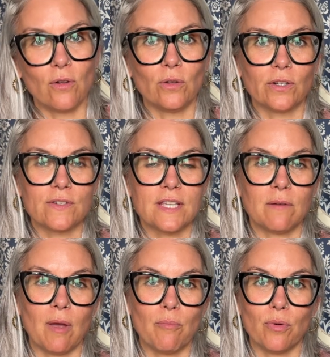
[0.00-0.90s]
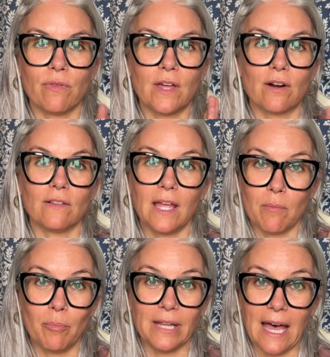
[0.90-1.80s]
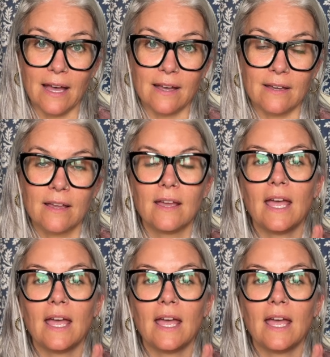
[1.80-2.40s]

holders in my booth that are like black,